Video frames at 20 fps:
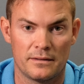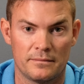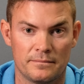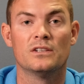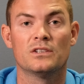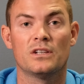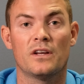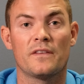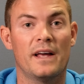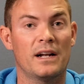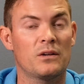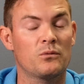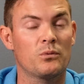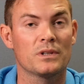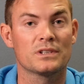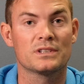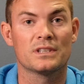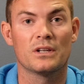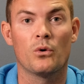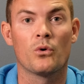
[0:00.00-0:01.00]
So that
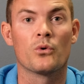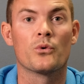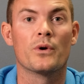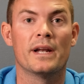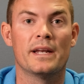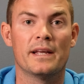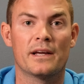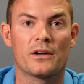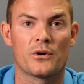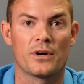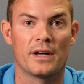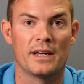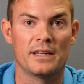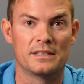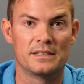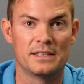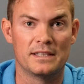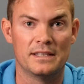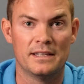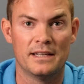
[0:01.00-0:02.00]
was already
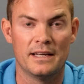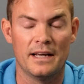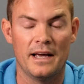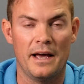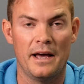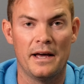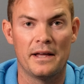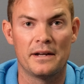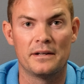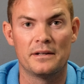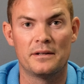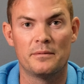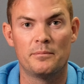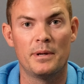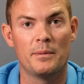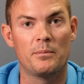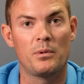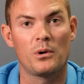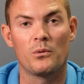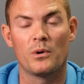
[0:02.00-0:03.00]
crazy, and
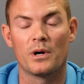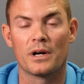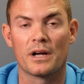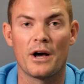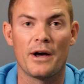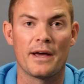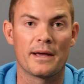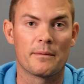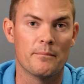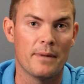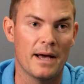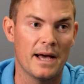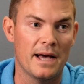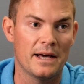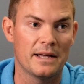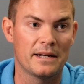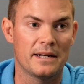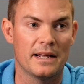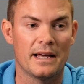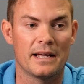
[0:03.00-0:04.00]
people were going
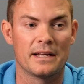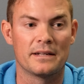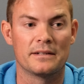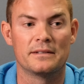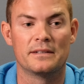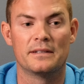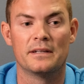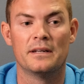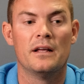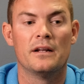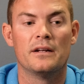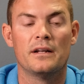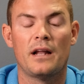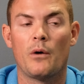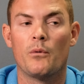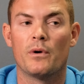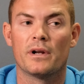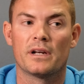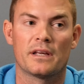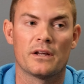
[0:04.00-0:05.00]
mad, and no
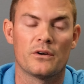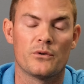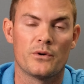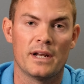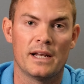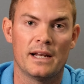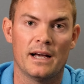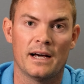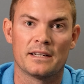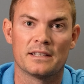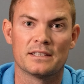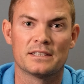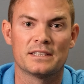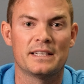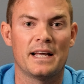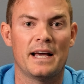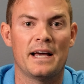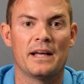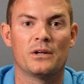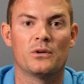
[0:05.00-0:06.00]
one can really
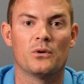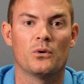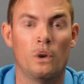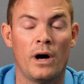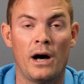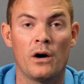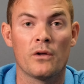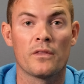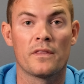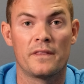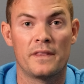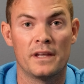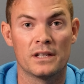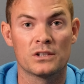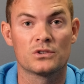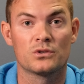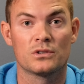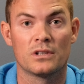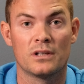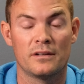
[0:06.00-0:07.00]
understand how
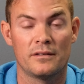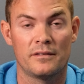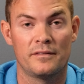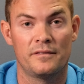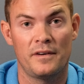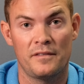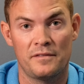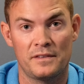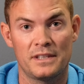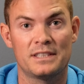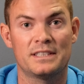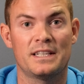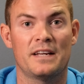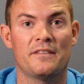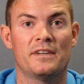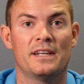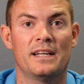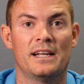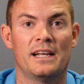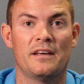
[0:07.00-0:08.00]
this
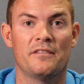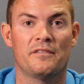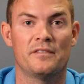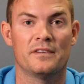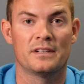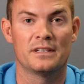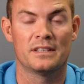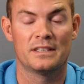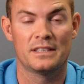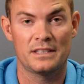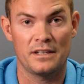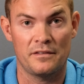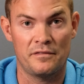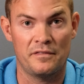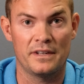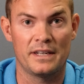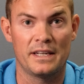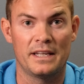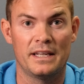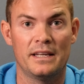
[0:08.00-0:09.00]
5711
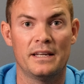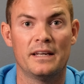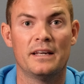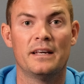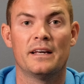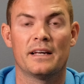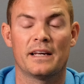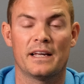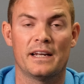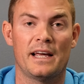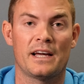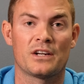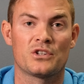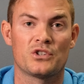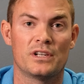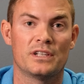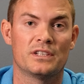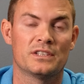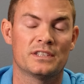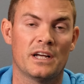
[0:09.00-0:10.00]
Tiffany can
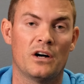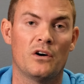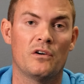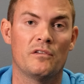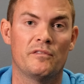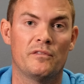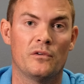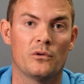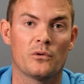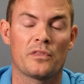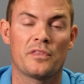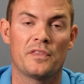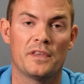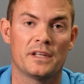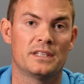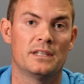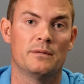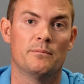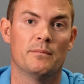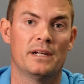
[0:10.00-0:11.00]
actually sell for
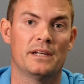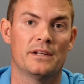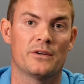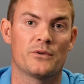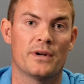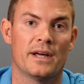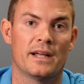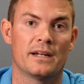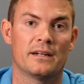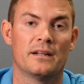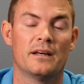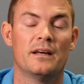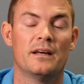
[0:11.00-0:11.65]
30 million rand.